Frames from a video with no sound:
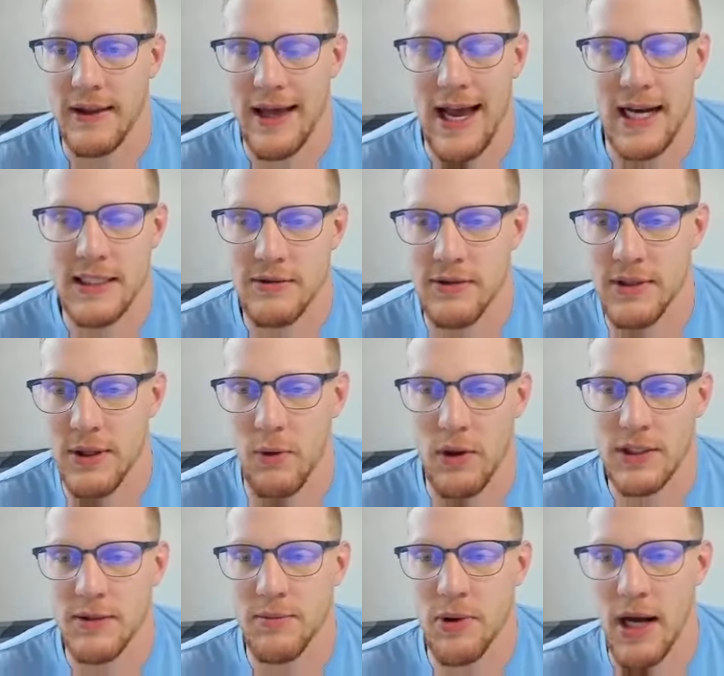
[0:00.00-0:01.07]
of that because there's only
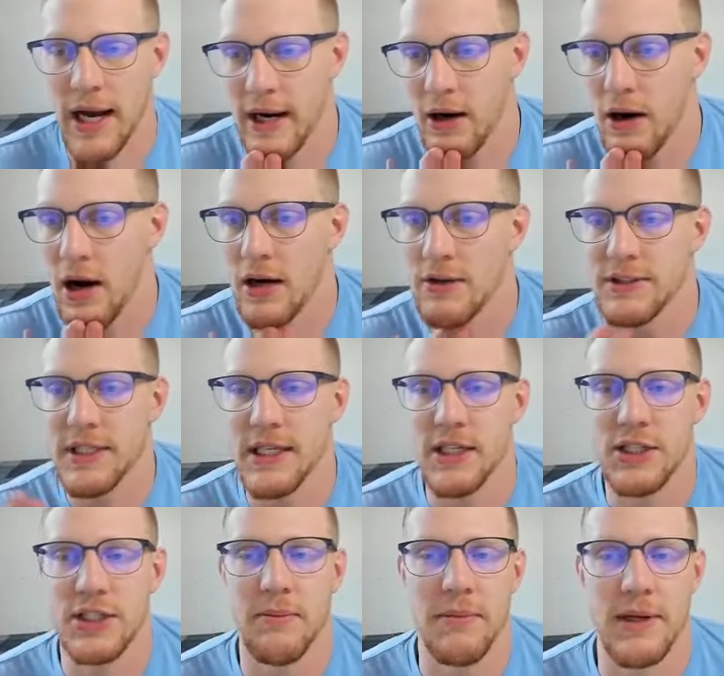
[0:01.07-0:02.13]
one supplier. Auto sync
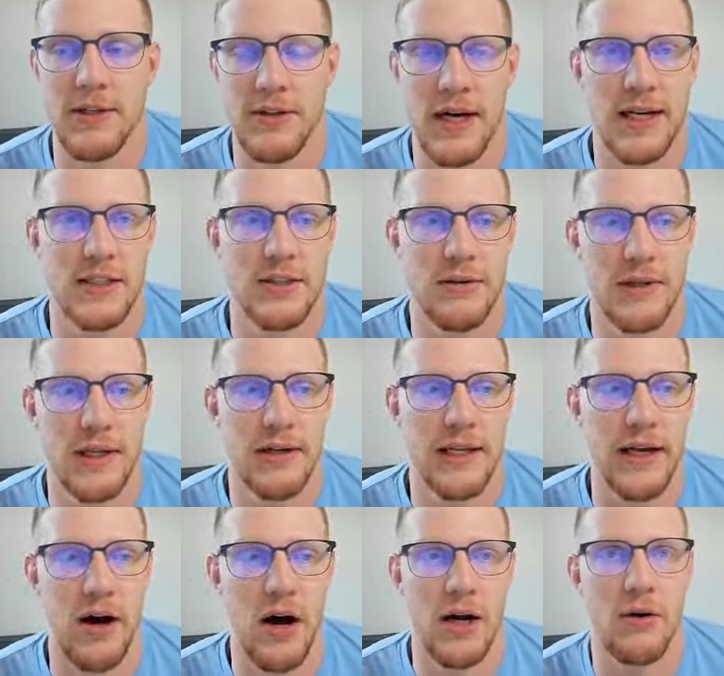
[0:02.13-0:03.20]
shipment tracking. So it
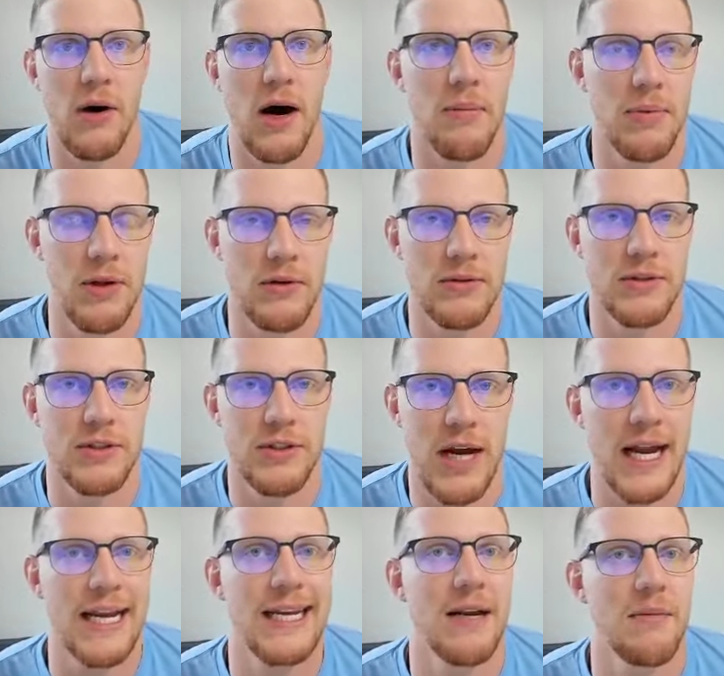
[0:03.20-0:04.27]
literally auto uploads
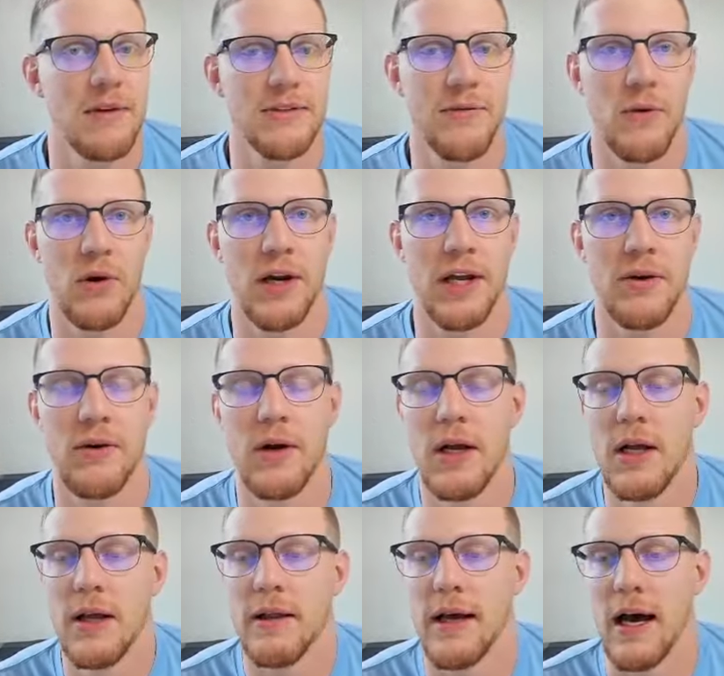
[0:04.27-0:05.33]
tracking numbers for you.
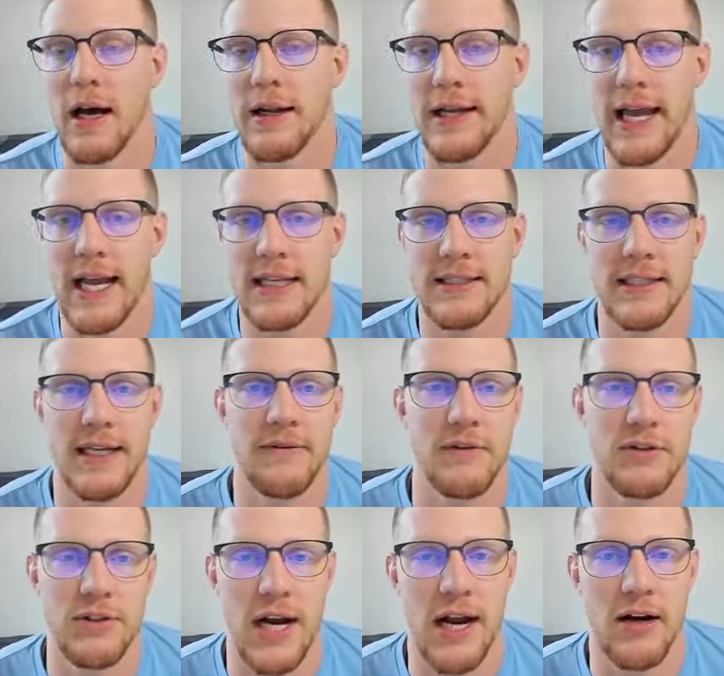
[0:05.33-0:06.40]
Uh, negates the need
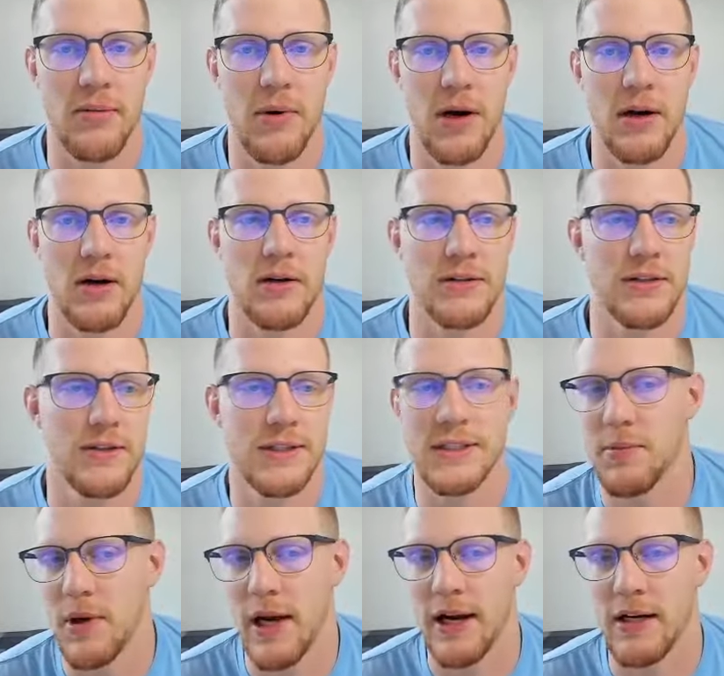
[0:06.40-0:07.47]
for TrackerBot. Also, the
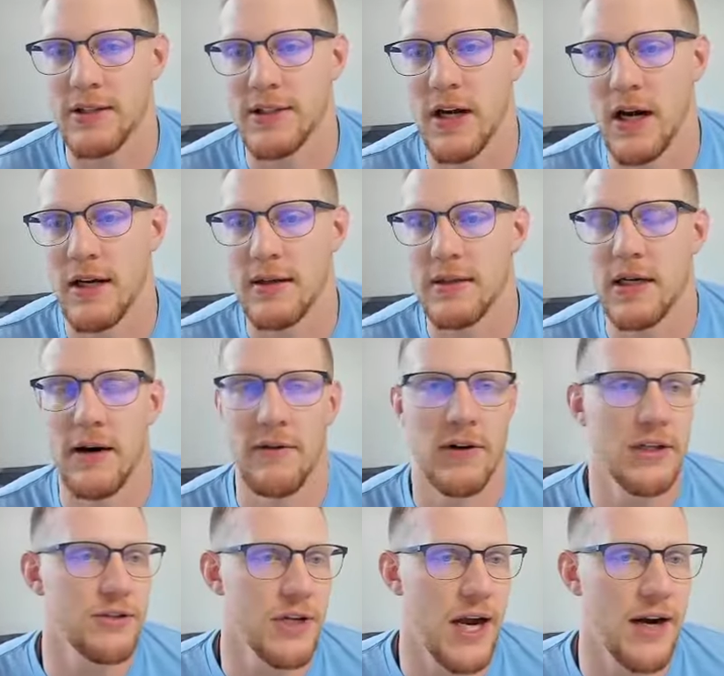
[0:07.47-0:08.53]
supplier is not covered
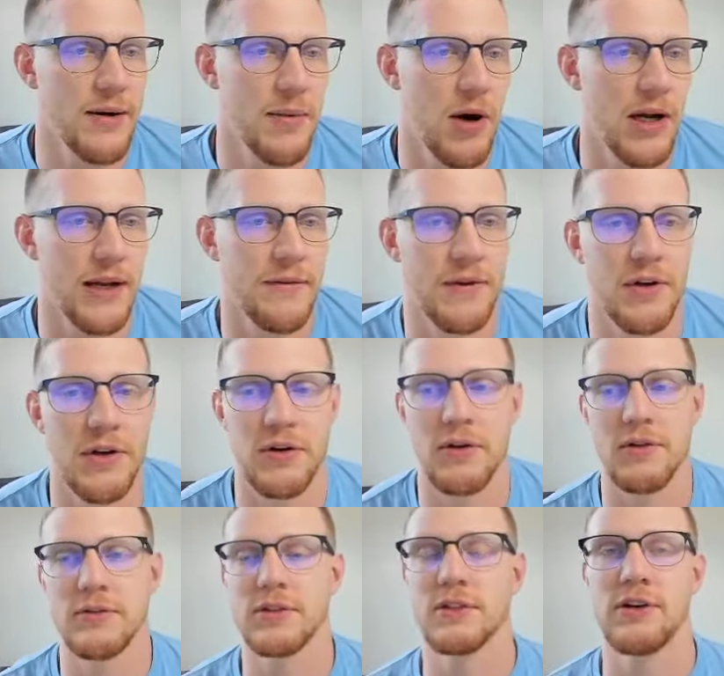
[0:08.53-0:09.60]
in TrackerBot if you do
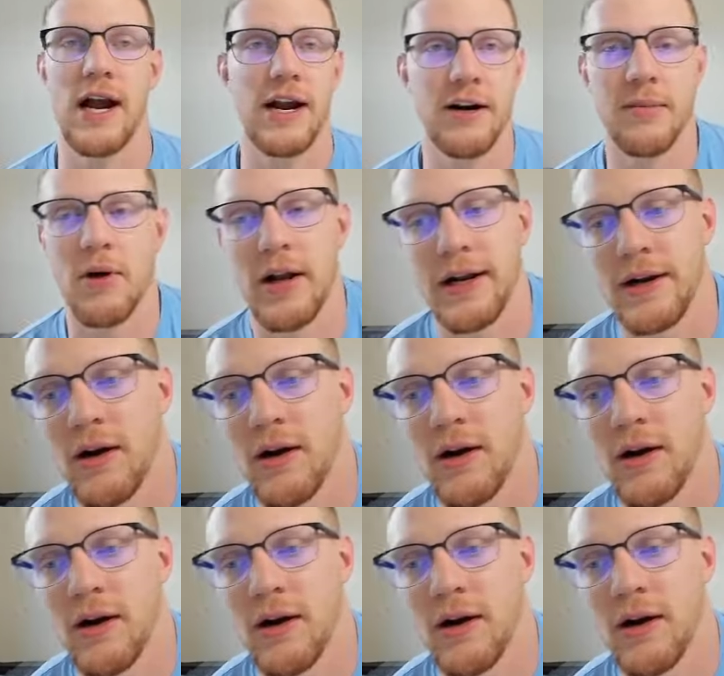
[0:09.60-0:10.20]
use TrackerBot at